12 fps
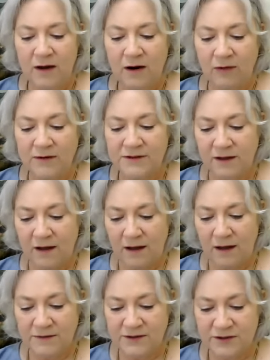or unto
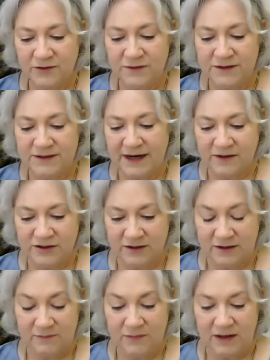gods whose state she
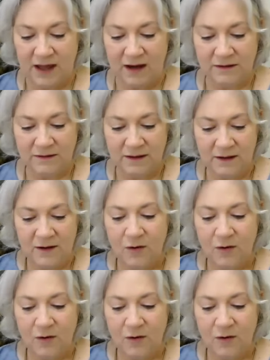did malign,